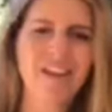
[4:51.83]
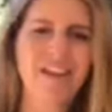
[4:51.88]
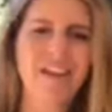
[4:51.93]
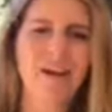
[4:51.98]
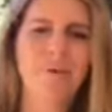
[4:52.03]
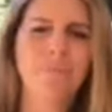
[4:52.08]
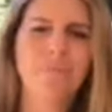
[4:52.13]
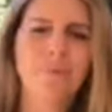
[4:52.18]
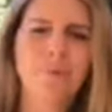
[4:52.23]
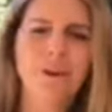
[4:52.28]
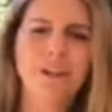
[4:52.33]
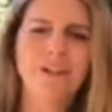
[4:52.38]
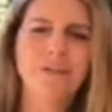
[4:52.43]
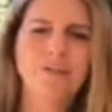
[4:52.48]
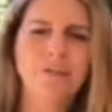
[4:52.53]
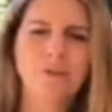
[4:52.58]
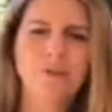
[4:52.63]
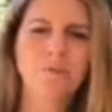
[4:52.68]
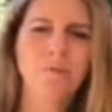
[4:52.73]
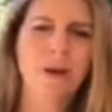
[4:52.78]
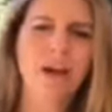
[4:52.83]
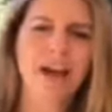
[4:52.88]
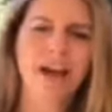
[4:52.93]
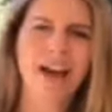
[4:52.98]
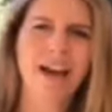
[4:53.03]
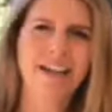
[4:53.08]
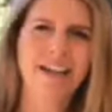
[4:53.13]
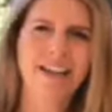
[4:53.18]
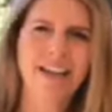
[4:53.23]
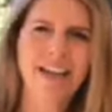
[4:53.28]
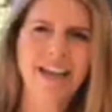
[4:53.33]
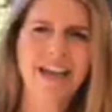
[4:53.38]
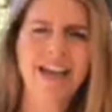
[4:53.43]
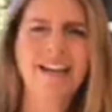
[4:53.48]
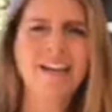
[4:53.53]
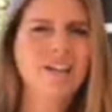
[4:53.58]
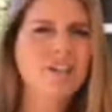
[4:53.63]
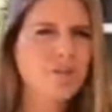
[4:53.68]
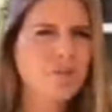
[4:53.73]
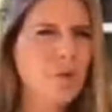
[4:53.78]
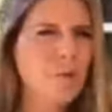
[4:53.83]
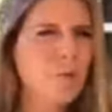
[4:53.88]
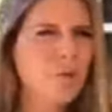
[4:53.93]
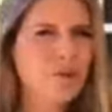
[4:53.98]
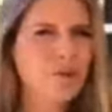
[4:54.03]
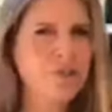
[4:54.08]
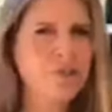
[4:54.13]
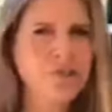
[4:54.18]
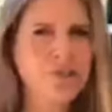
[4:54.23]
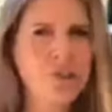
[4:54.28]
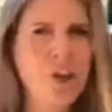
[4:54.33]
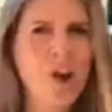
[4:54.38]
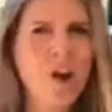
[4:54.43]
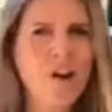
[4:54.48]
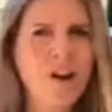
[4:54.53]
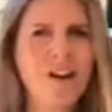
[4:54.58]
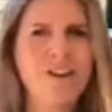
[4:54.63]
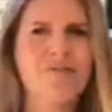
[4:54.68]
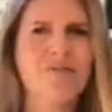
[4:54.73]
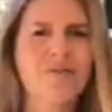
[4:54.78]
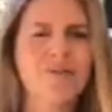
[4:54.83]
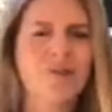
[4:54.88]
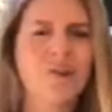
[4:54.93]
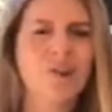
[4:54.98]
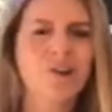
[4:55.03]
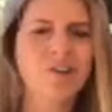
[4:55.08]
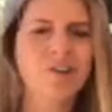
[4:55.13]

It brings us back. And it is when we're sorry for